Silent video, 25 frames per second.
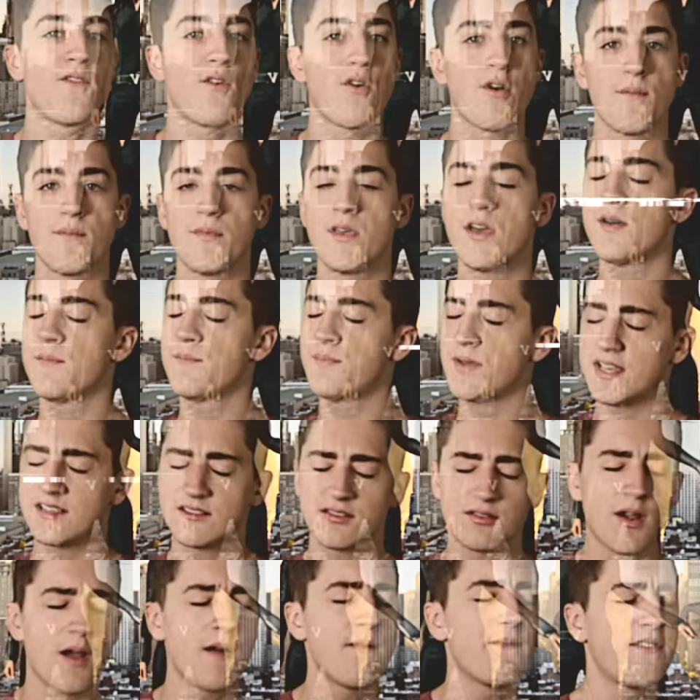formed the
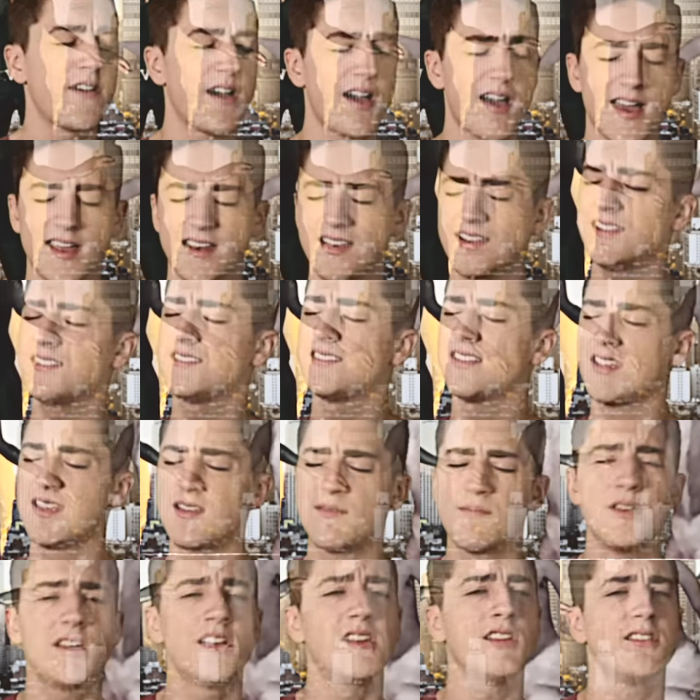best crime fighting
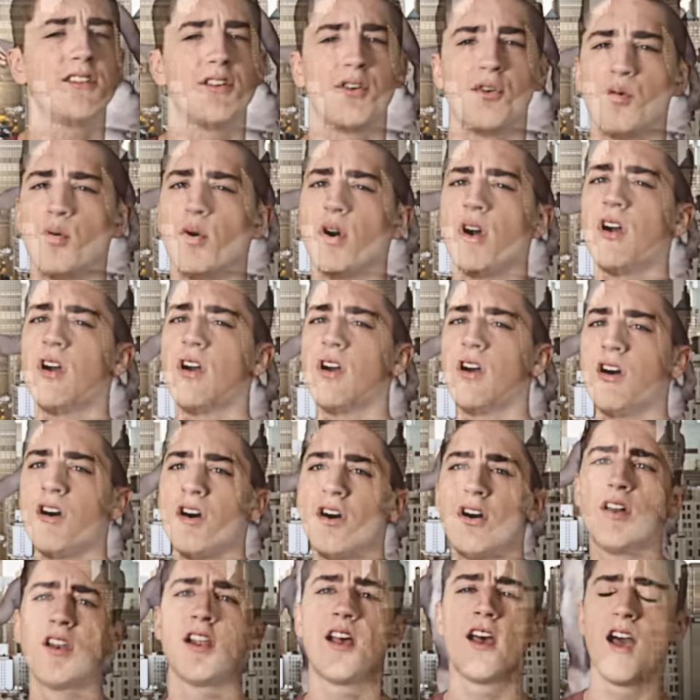team in the
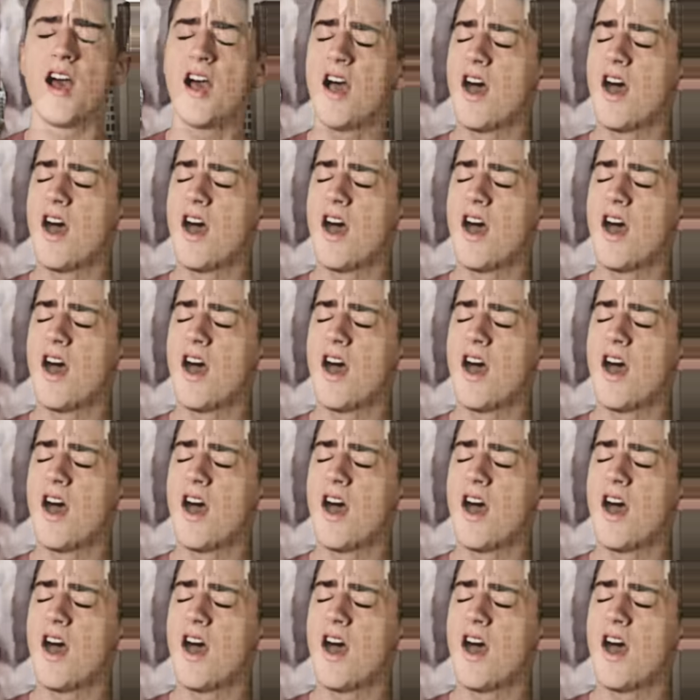world.